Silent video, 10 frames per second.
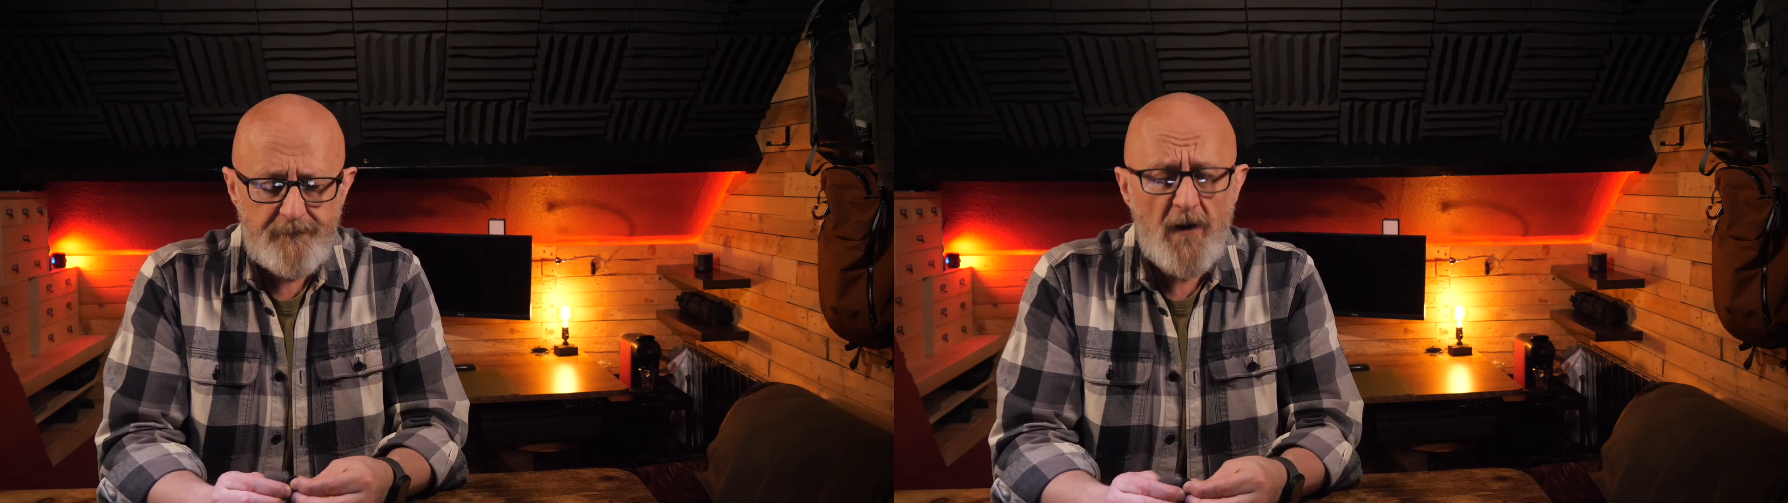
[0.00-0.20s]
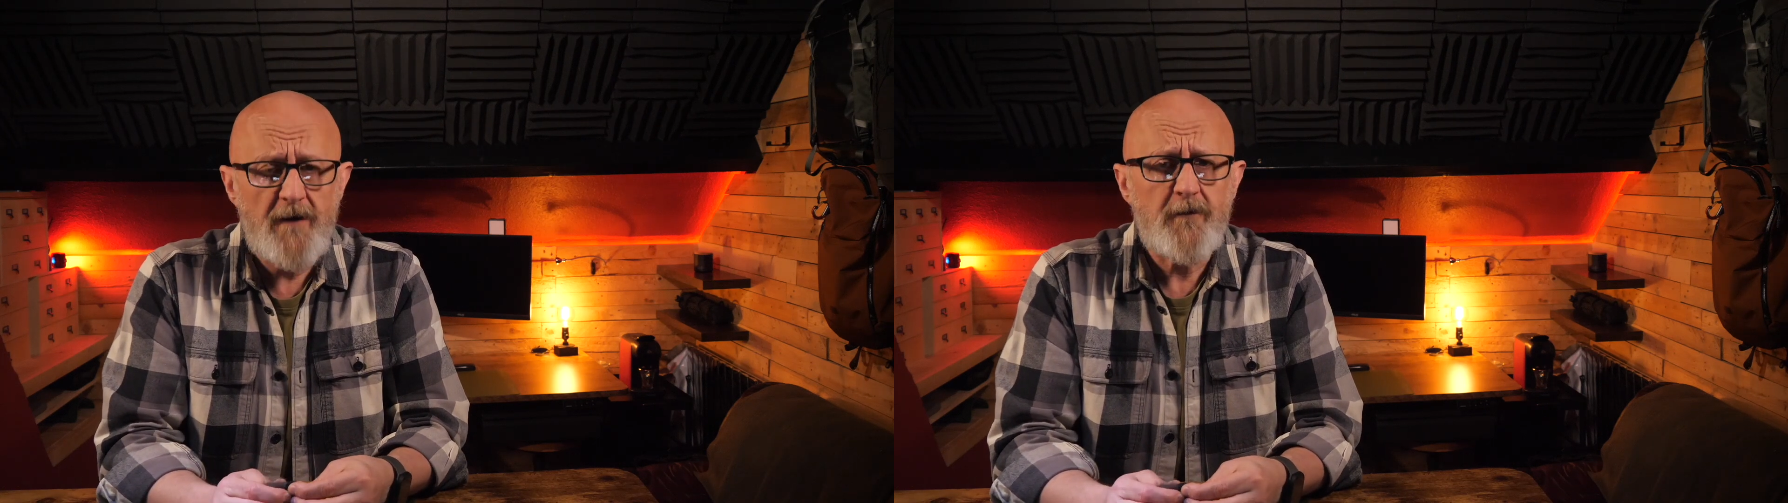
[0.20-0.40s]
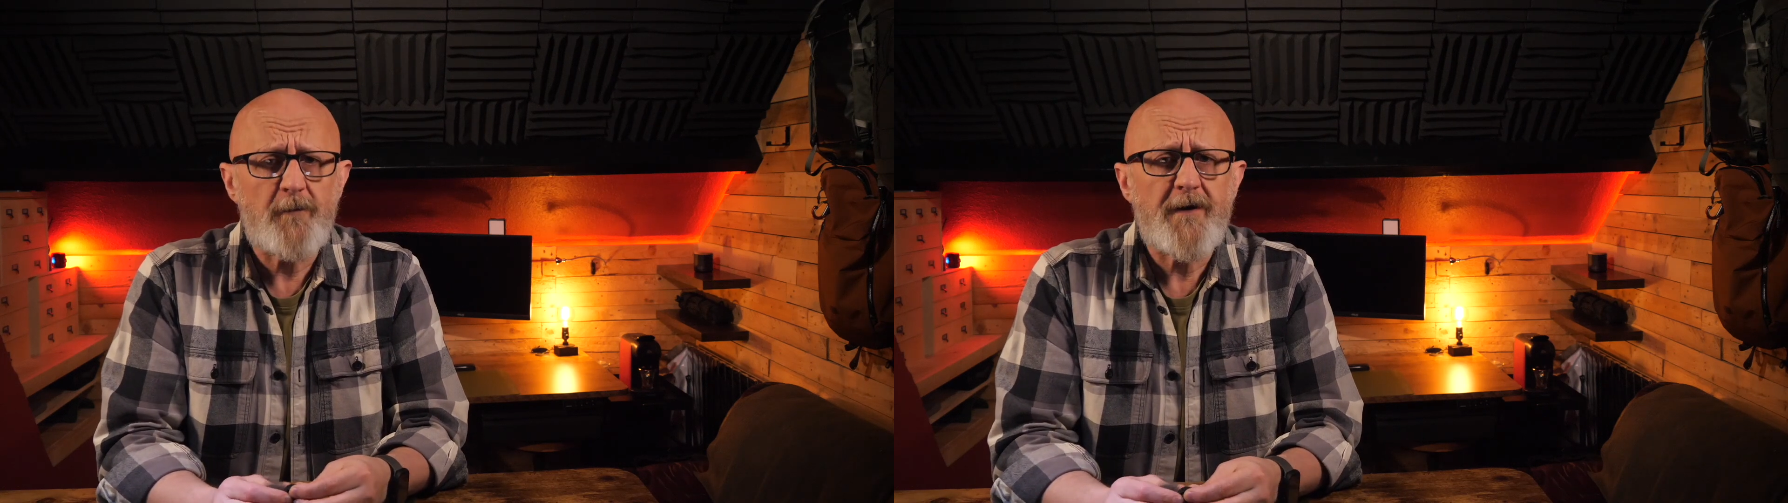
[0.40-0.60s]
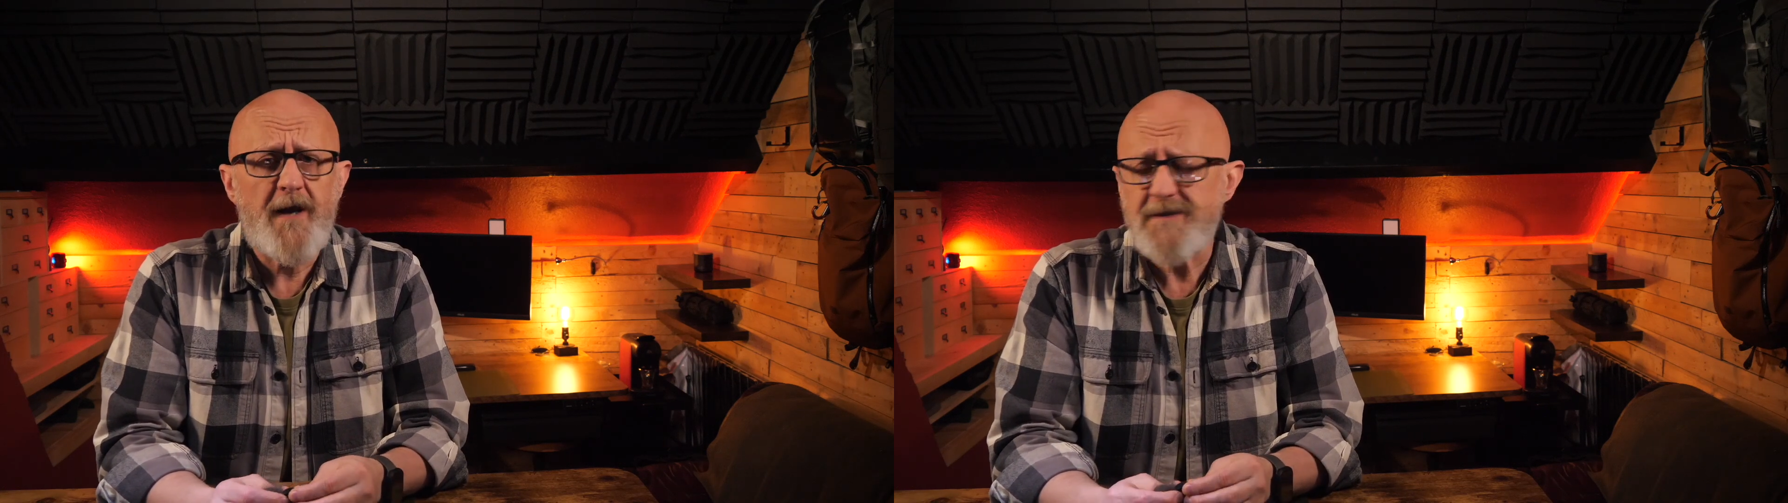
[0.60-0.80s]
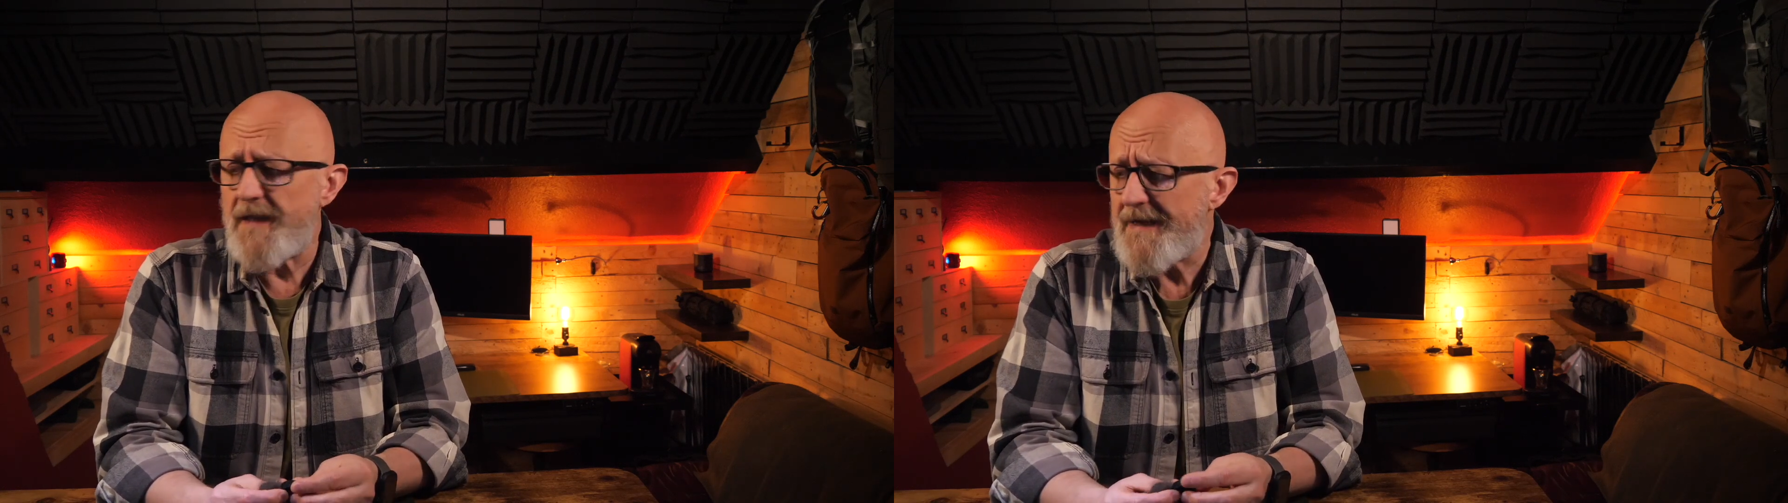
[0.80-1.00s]
And a couple of
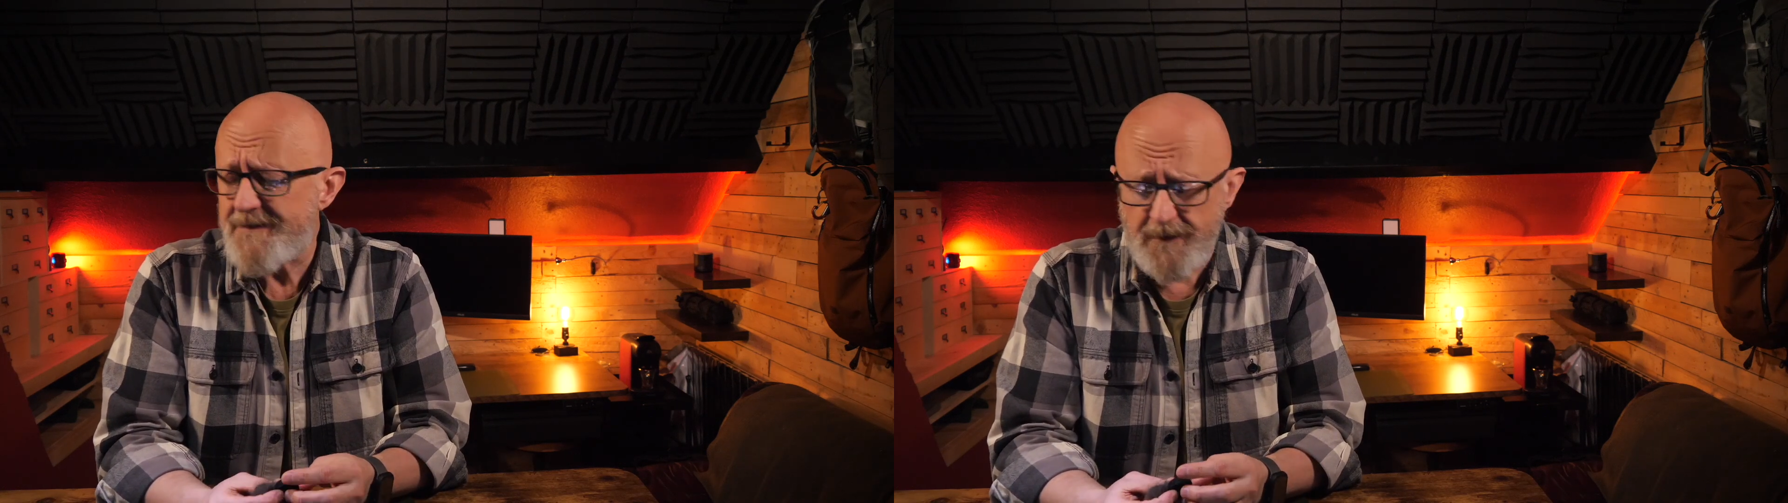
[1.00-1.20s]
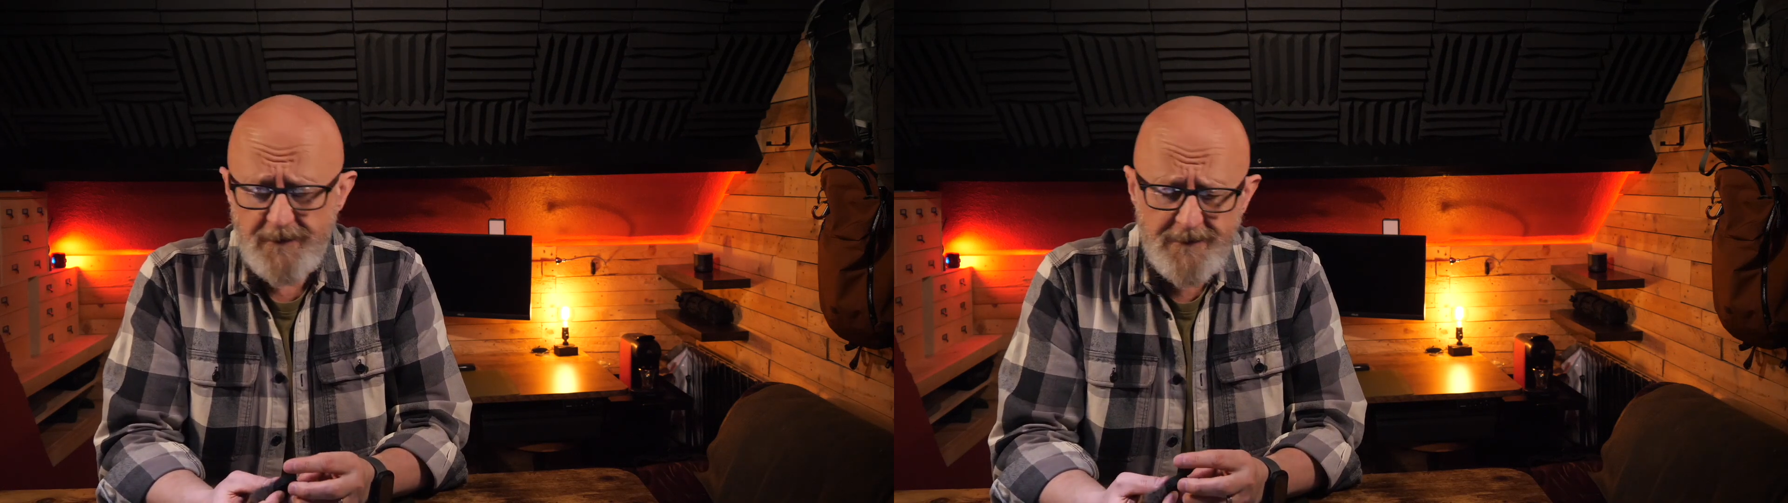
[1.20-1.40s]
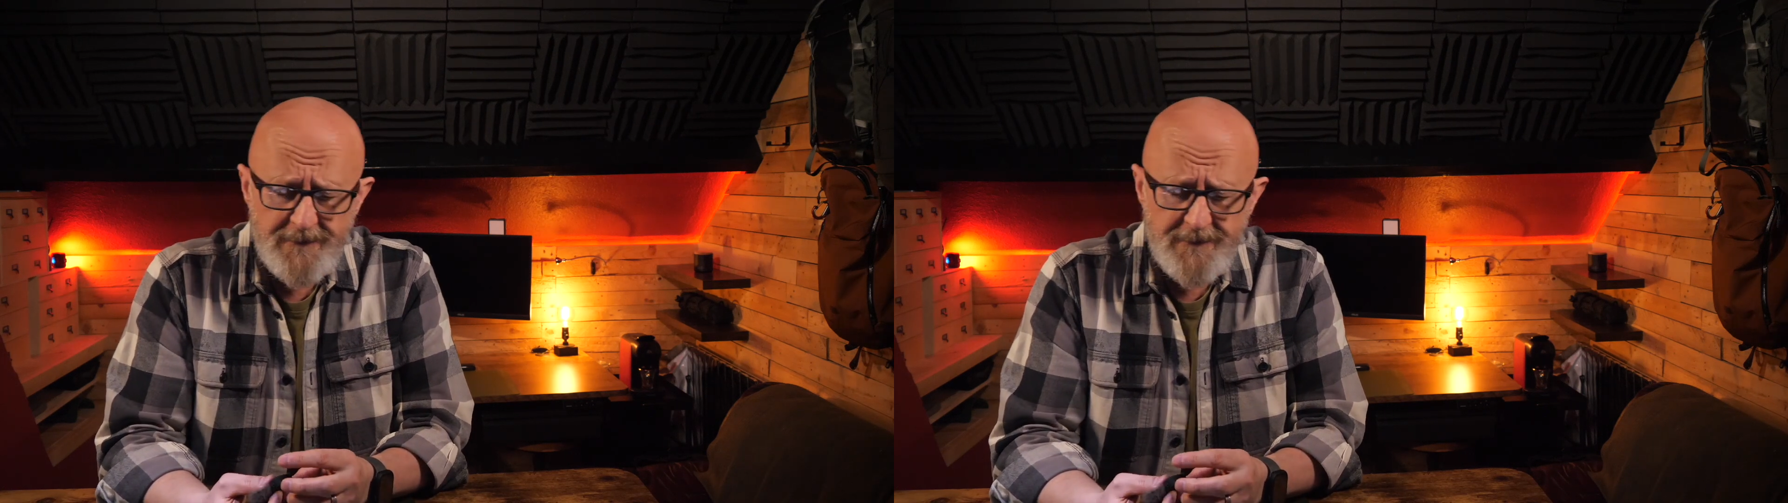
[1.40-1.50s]
days later,